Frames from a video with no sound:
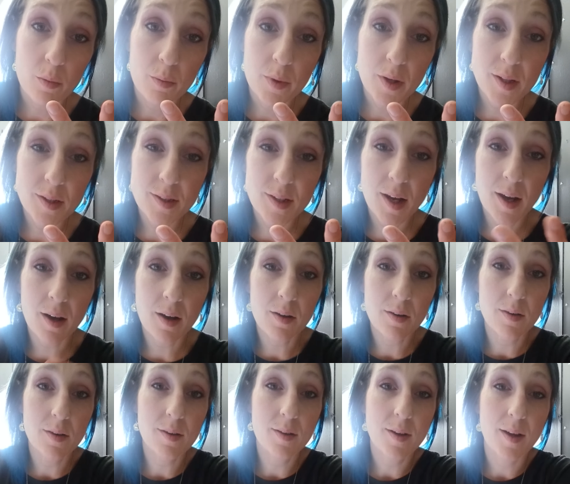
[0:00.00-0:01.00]
Peace
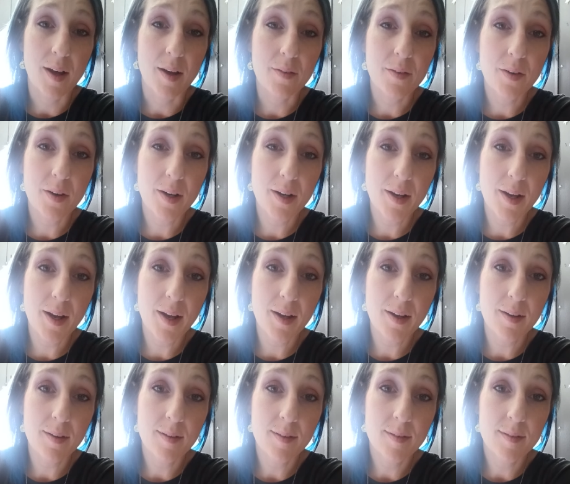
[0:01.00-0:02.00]
out. Have a great
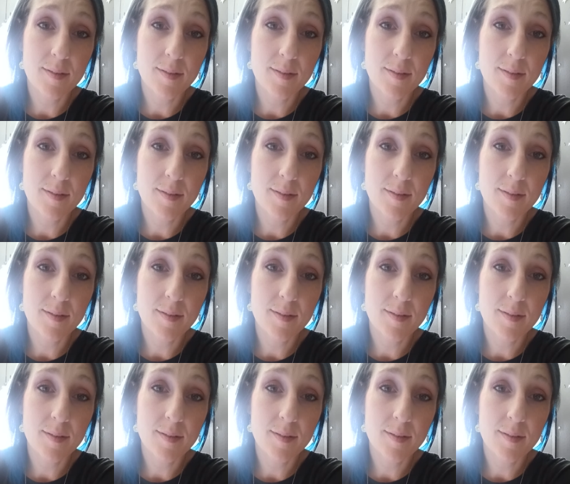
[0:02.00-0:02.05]
day.